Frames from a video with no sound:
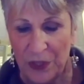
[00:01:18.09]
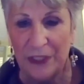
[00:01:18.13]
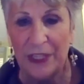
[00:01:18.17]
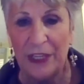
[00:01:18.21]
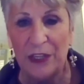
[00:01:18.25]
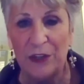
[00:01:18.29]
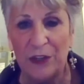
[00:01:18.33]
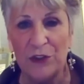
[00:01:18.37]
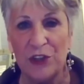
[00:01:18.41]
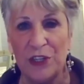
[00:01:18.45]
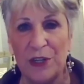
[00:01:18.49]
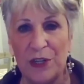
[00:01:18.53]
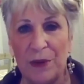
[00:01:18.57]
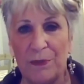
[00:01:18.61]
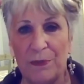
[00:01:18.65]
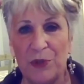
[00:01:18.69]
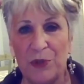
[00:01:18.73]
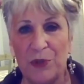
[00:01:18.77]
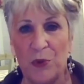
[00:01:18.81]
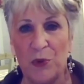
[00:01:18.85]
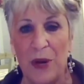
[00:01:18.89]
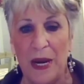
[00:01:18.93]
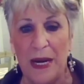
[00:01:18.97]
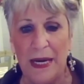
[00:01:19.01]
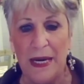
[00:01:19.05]
leadership
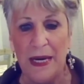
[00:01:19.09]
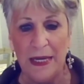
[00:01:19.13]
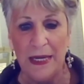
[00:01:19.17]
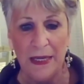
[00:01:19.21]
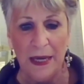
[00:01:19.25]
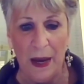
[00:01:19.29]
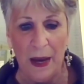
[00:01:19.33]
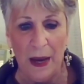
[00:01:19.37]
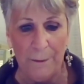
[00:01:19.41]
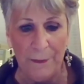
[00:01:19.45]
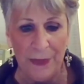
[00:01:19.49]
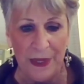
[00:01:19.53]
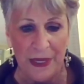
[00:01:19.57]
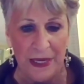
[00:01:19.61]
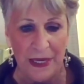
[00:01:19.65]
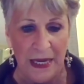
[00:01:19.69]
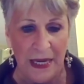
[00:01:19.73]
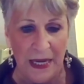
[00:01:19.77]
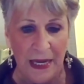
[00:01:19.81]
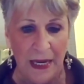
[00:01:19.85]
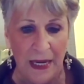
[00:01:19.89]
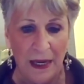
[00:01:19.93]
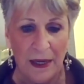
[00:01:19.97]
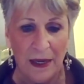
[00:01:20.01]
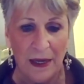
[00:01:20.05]
training
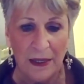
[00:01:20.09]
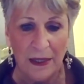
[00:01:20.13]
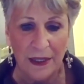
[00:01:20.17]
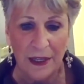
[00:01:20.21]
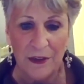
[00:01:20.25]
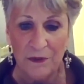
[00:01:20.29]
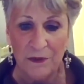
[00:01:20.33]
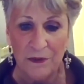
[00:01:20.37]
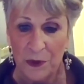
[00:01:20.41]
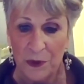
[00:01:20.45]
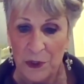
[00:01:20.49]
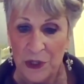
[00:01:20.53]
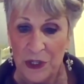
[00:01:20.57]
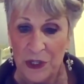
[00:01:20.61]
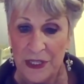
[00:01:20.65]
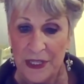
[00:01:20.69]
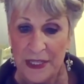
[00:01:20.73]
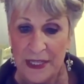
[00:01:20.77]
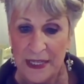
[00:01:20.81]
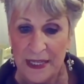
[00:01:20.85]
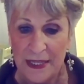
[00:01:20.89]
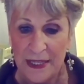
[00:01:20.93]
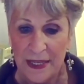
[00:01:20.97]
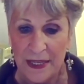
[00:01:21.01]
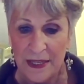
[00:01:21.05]
company
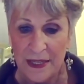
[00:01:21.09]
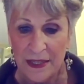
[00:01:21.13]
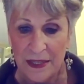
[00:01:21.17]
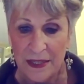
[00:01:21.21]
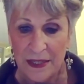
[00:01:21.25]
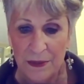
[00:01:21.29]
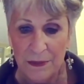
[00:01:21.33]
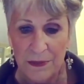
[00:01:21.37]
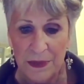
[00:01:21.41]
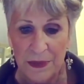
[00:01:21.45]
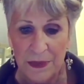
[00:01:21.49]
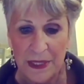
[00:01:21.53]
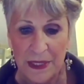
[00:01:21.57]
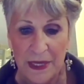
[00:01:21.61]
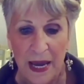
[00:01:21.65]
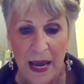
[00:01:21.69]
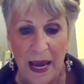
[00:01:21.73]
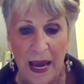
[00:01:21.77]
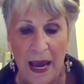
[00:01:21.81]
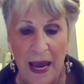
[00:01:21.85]
Convergency Systems